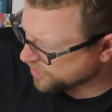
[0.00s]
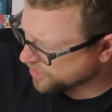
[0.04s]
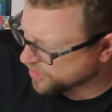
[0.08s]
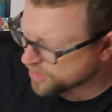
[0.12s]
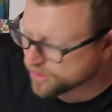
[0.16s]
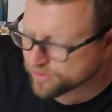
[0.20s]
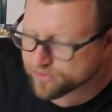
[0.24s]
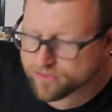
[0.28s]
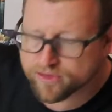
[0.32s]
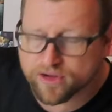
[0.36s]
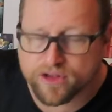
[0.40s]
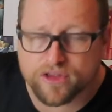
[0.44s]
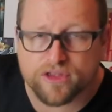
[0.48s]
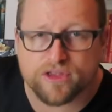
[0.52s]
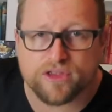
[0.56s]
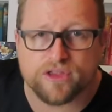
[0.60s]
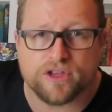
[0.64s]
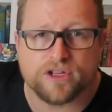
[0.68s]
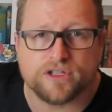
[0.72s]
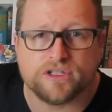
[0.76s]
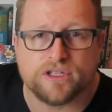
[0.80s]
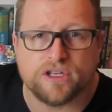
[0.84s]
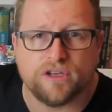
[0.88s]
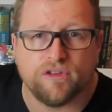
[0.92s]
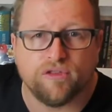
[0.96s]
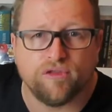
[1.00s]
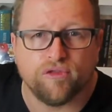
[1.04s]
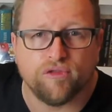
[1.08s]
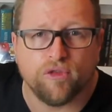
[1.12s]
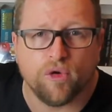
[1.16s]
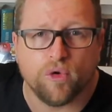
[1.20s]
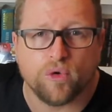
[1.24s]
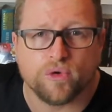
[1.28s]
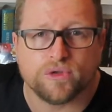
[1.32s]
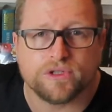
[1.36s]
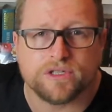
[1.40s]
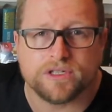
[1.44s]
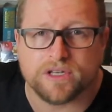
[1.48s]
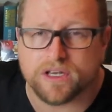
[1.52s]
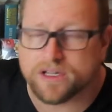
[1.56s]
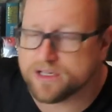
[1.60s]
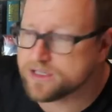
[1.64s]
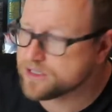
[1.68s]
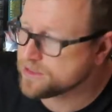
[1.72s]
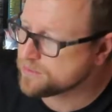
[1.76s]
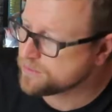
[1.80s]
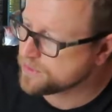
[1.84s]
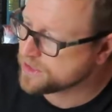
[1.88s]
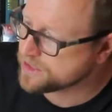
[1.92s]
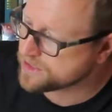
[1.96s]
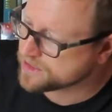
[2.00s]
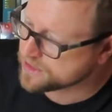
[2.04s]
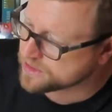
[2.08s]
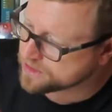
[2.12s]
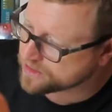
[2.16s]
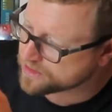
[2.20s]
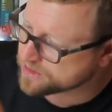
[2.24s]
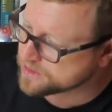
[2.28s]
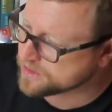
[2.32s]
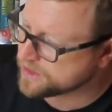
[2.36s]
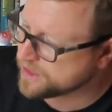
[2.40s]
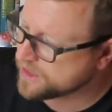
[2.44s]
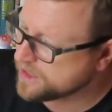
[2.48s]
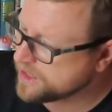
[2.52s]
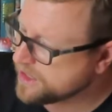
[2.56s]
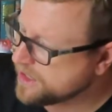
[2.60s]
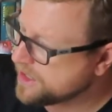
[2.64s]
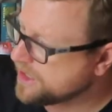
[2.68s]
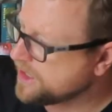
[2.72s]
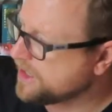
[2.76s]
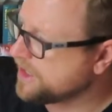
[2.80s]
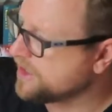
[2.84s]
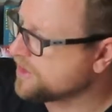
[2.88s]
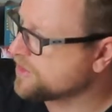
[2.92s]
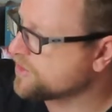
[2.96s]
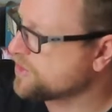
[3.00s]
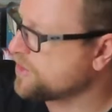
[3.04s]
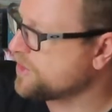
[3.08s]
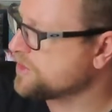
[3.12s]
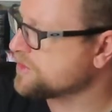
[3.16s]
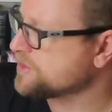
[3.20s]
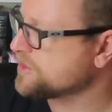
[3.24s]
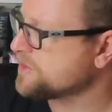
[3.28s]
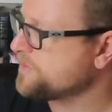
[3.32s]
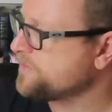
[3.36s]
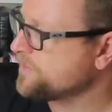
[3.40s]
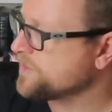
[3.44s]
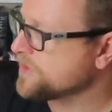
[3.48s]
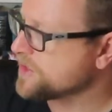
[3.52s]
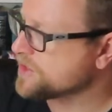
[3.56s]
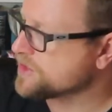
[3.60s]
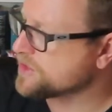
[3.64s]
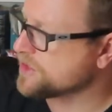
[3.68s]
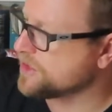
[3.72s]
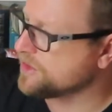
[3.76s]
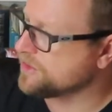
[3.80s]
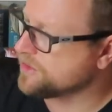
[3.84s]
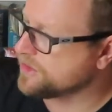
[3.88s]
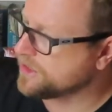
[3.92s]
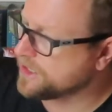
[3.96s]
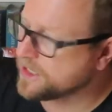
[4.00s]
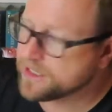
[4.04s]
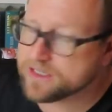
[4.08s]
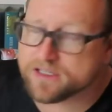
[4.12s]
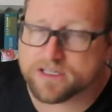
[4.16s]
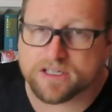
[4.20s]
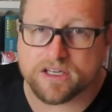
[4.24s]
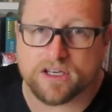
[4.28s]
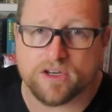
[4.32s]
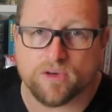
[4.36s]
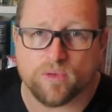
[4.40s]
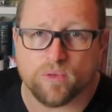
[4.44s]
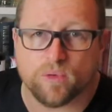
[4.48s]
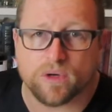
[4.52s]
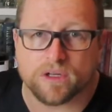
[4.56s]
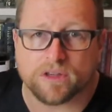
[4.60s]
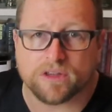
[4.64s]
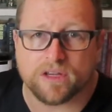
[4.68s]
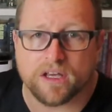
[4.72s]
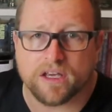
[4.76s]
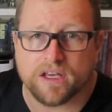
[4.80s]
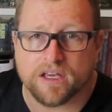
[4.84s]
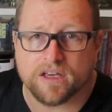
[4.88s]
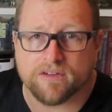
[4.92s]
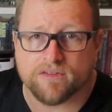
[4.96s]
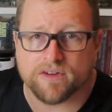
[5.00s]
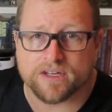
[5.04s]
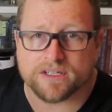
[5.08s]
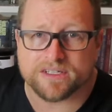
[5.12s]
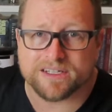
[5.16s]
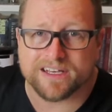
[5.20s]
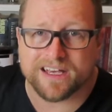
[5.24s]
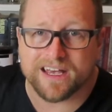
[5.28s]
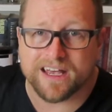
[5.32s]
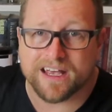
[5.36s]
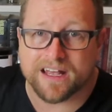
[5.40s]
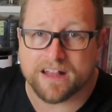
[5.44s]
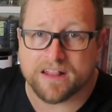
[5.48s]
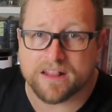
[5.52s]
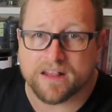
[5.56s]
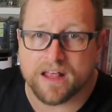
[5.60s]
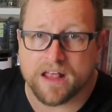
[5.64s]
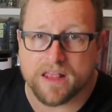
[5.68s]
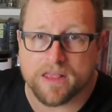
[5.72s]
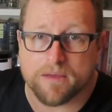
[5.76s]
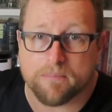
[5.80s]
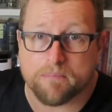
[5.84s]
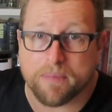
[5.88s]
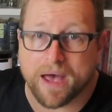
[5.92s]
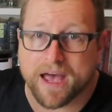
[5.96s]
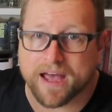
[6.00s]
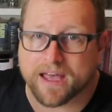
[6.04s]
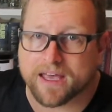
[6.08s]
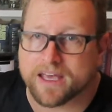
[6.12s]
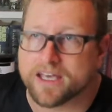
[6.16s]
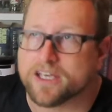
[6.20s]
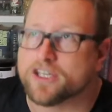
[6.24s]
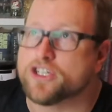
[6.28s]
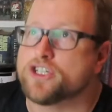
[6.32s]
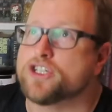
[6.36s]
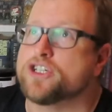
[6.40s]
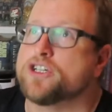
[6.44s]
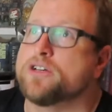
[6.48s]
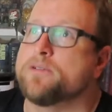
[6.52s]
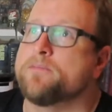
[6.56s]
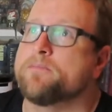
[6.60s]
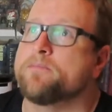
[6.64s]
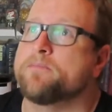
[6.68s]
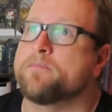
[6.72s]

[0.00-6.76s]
of 34 centimeters across. So let's see what they give us in the package.